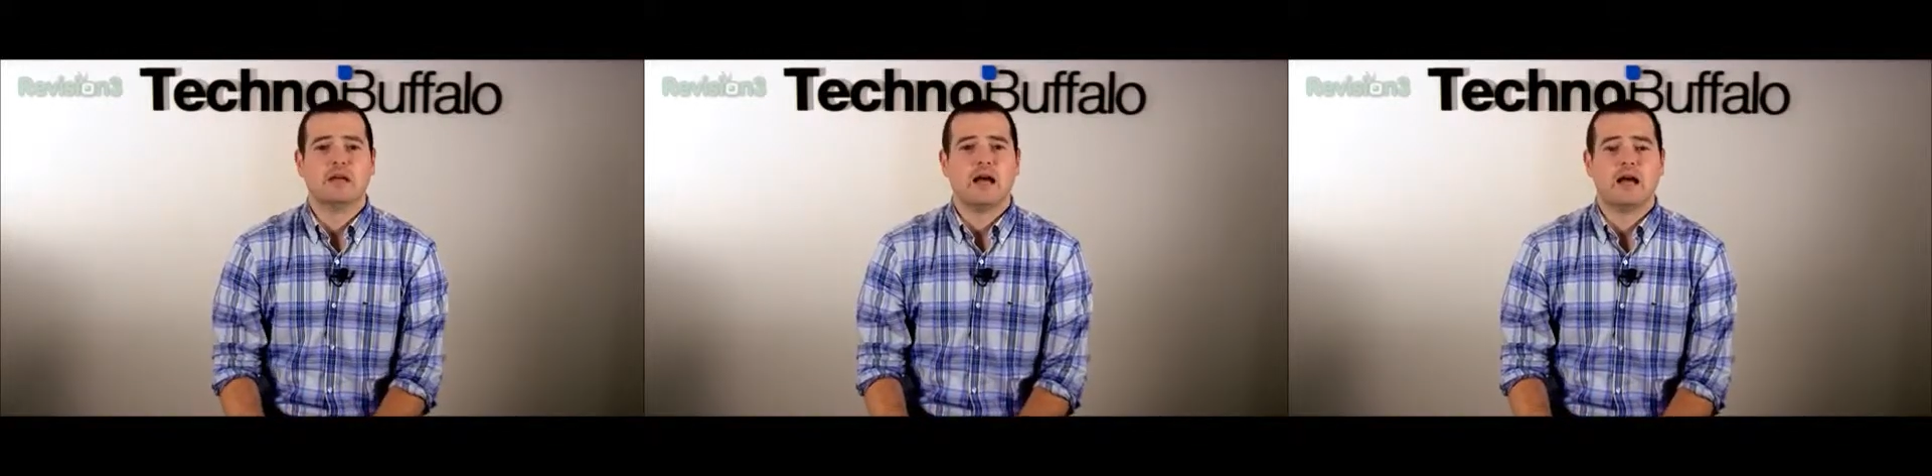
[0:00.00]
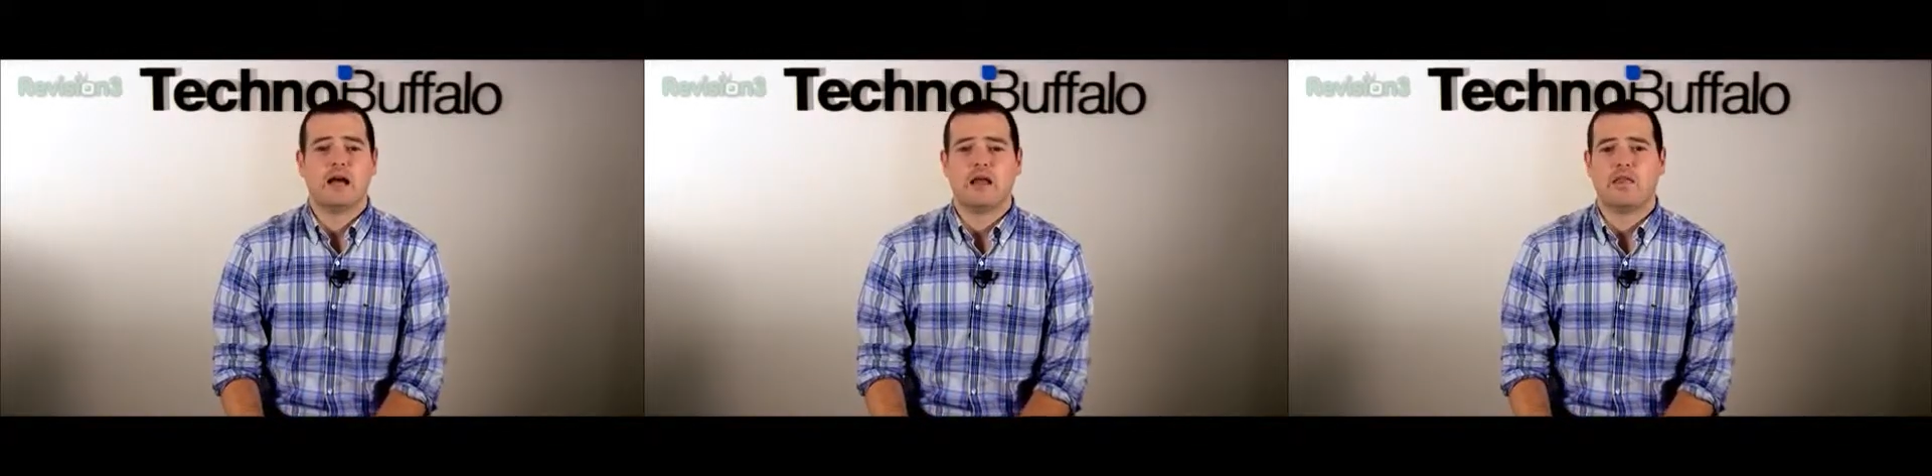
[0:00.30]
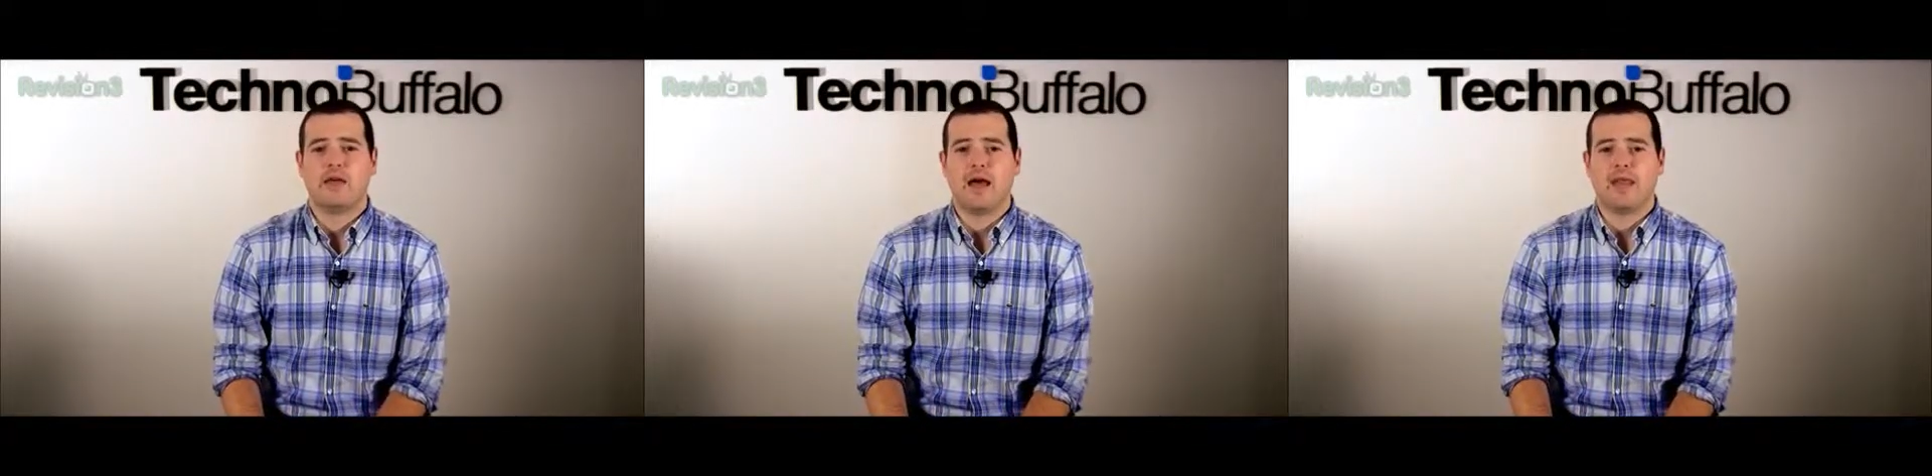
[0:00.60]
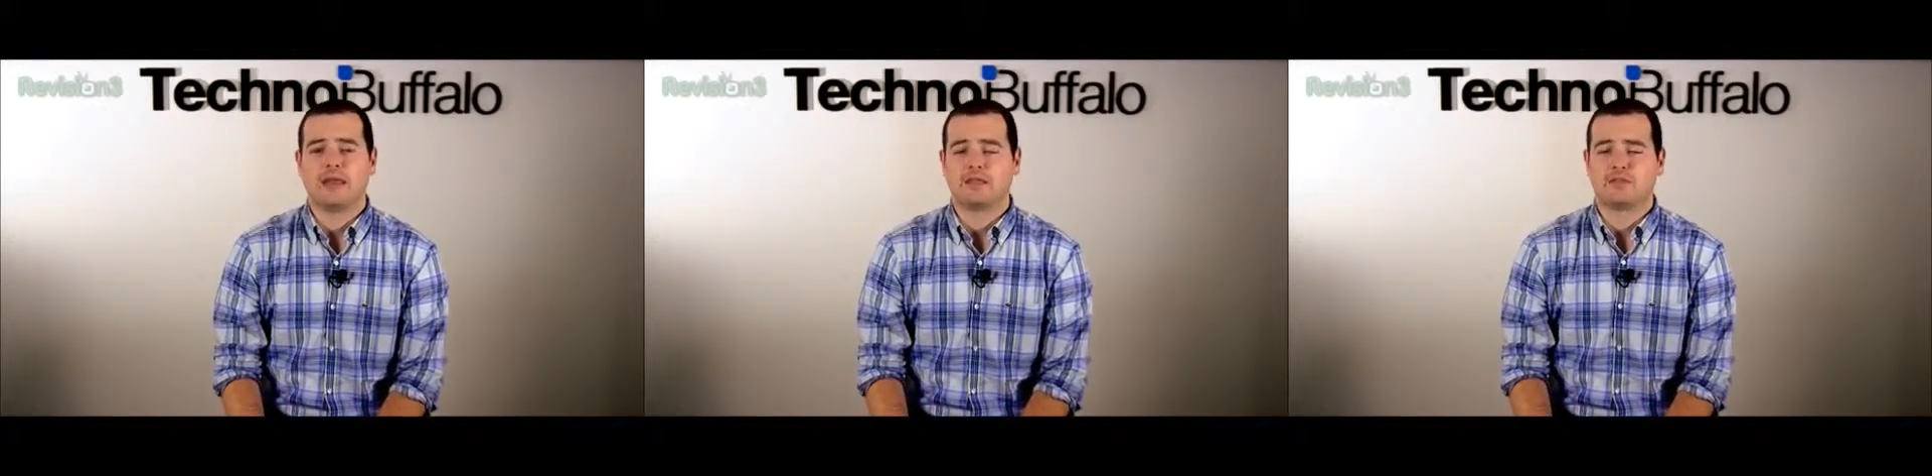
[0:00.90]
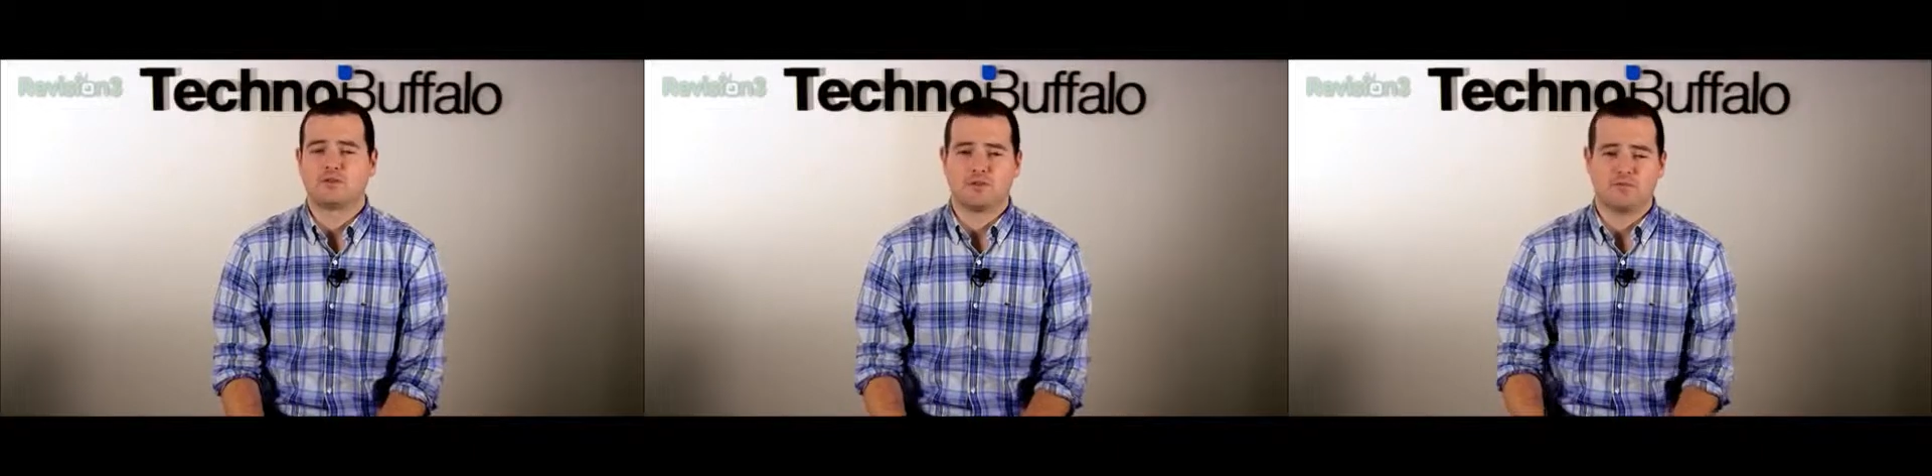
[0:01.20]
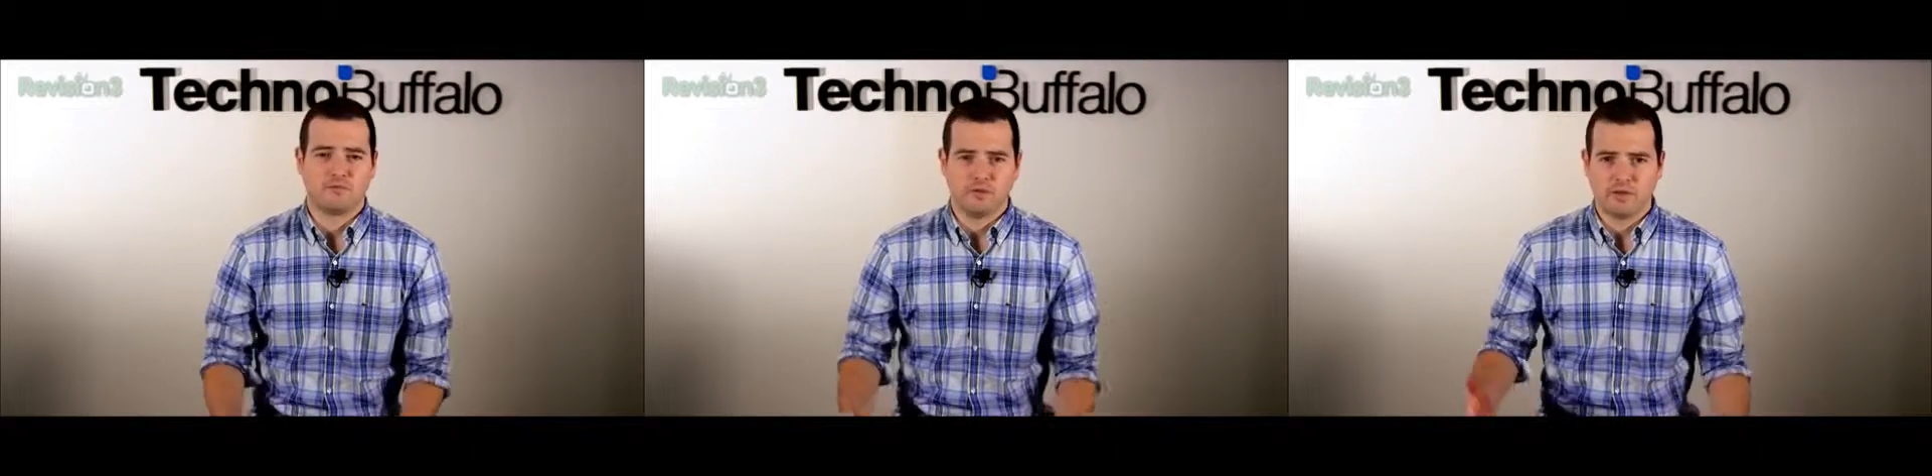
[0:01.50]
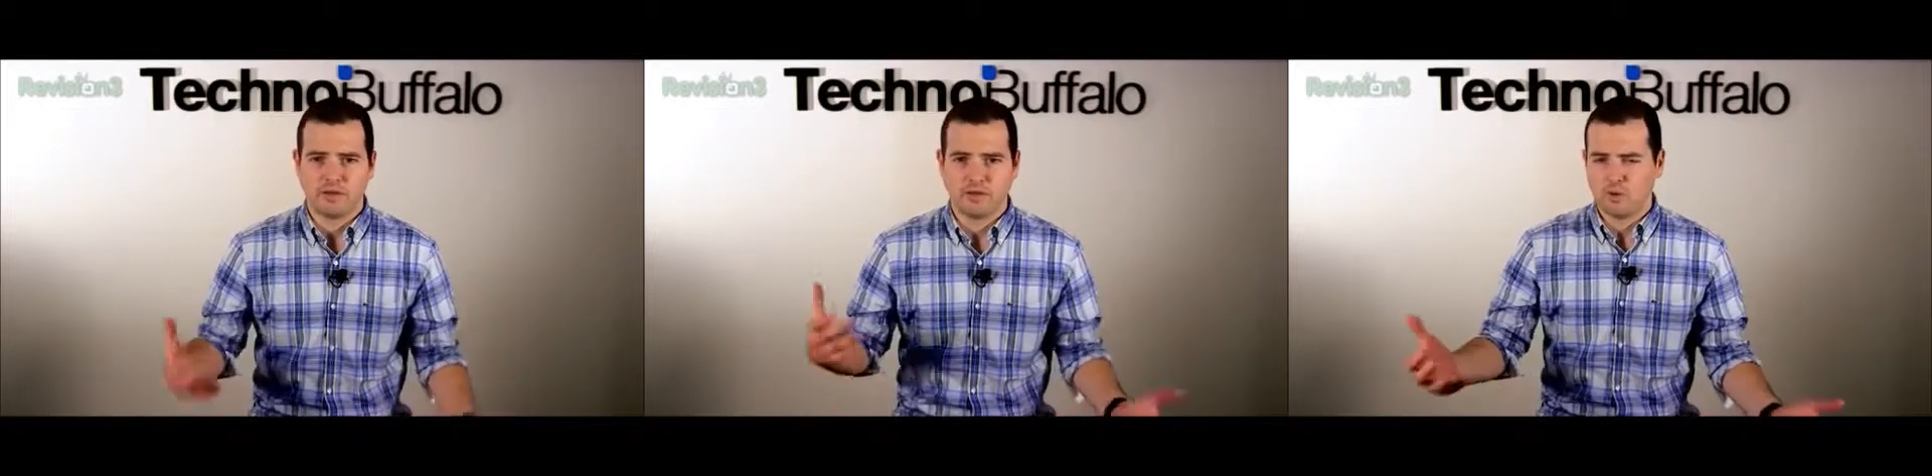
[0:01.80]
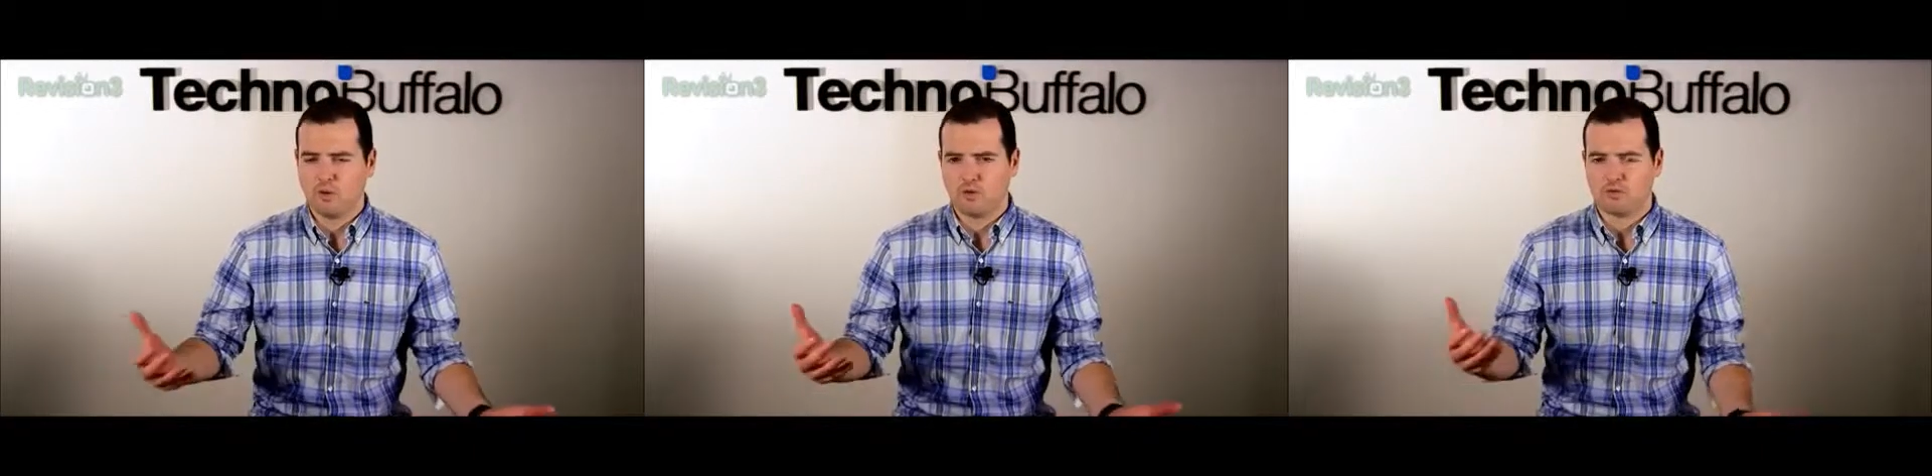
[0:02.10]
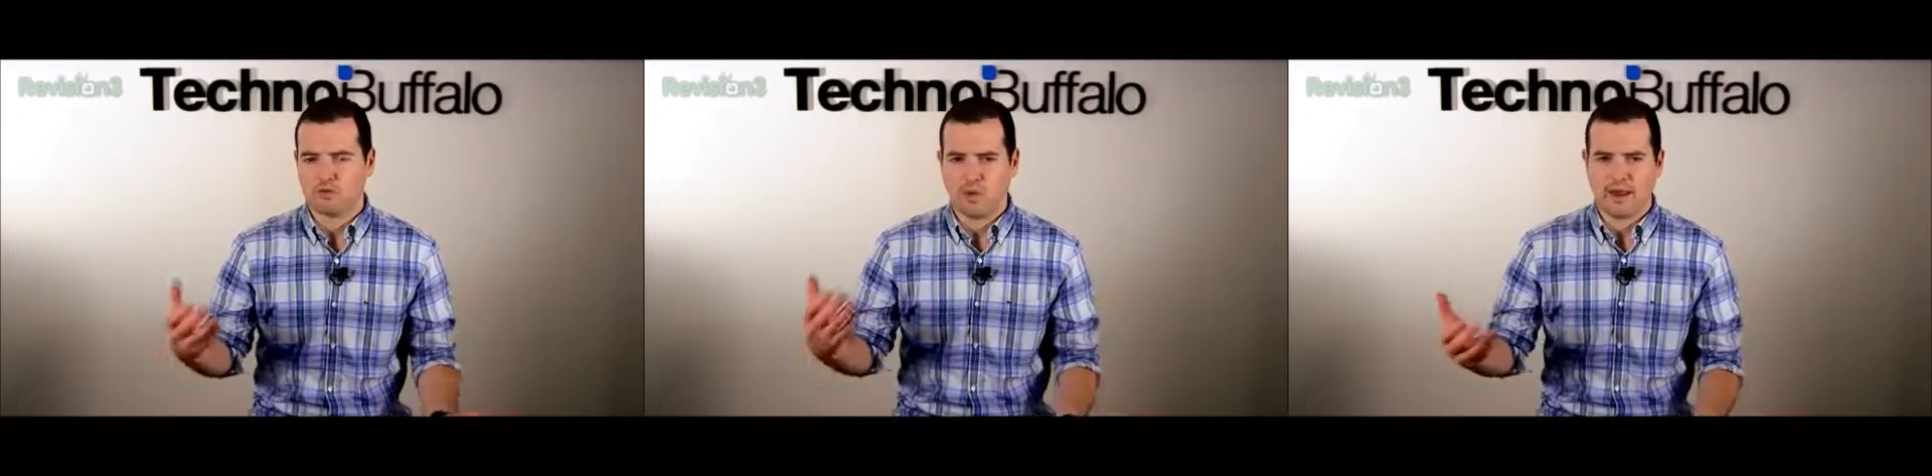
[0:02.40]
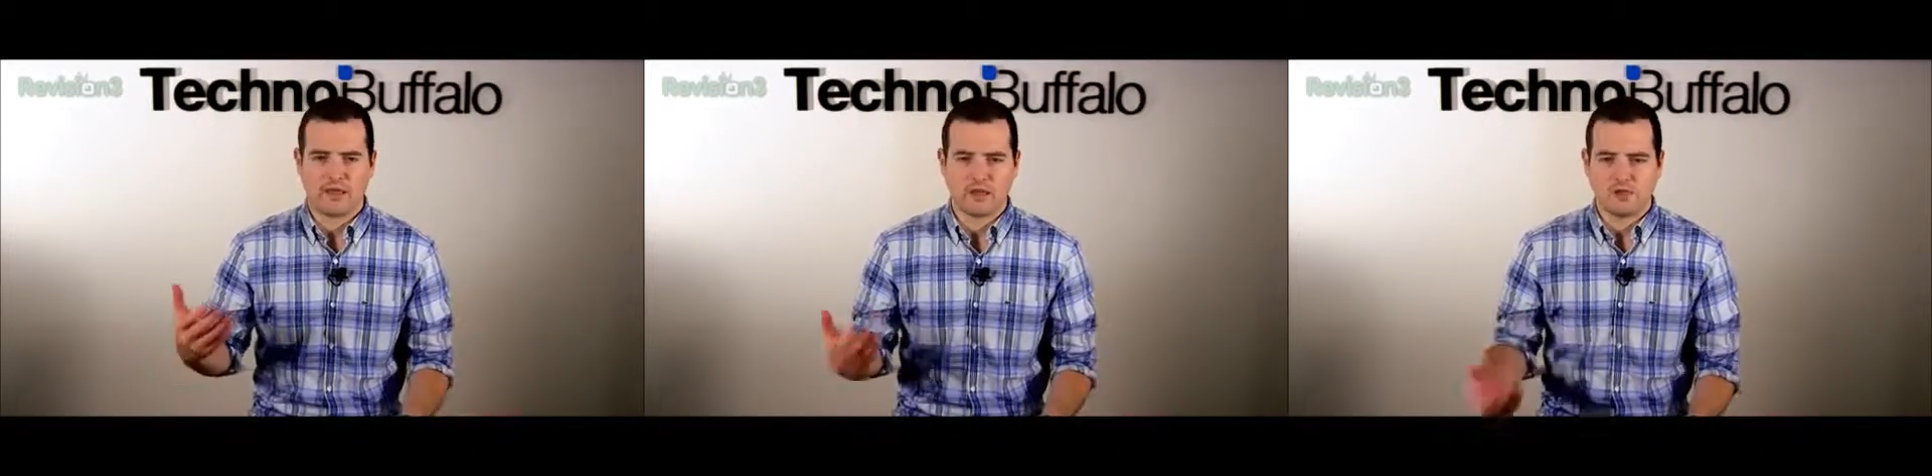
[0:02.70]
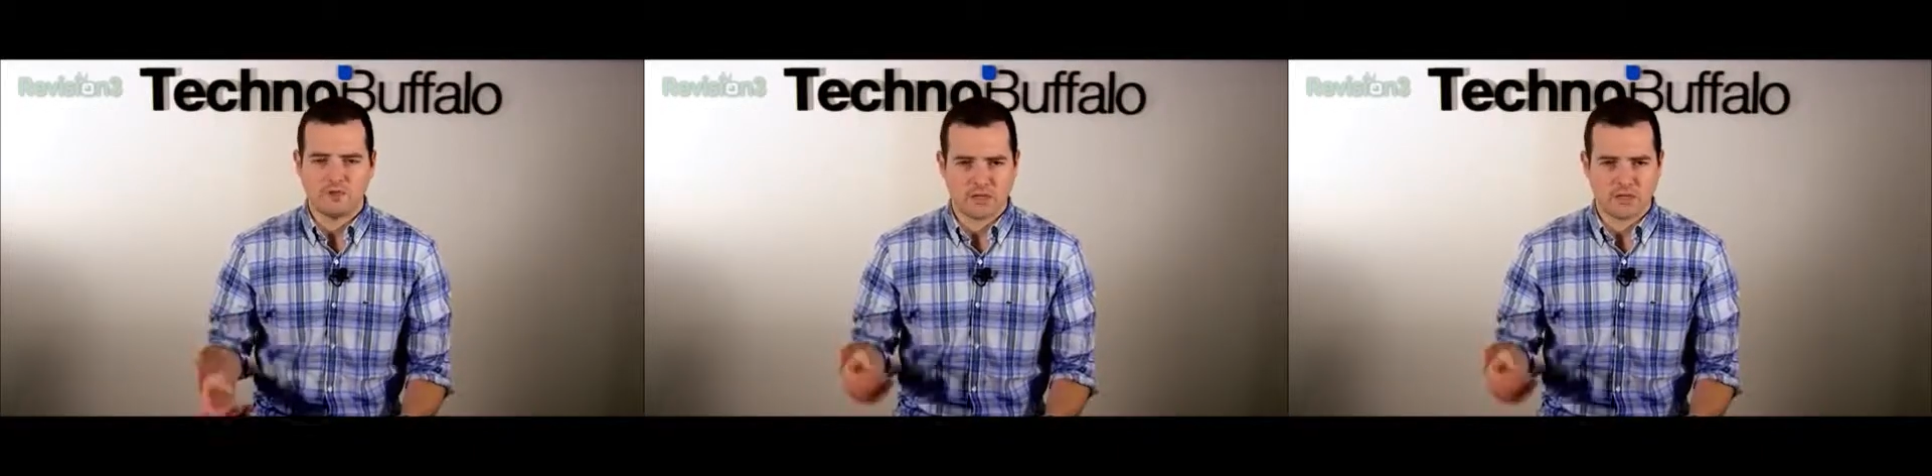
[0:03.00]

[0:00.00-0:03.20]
that it's sort of really cool for one-handed use.